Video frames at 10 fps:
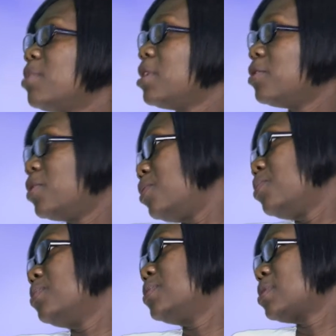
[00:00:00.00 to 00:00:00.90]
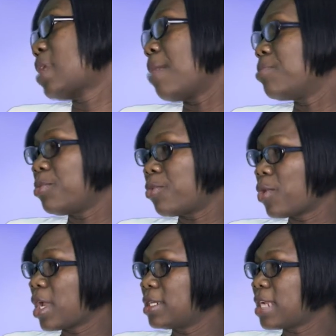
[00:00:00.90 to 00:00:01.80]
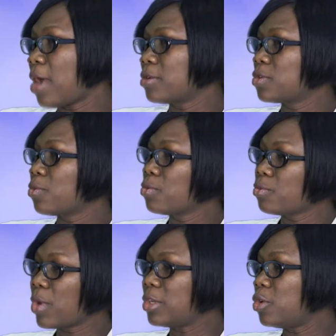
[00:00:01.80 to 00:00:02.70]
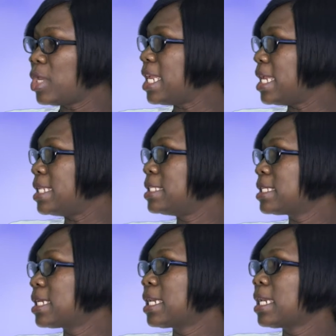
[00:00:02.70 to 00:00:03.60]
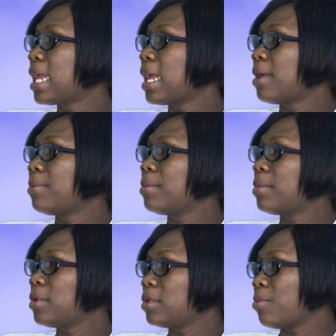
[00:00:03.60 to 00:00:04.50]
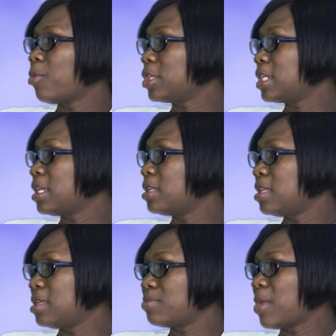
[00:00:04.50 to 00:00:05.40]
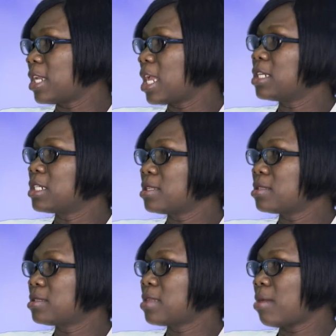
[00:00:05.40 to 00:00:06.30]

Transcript: be used, can be broken down. So when you eat, the body, these medications,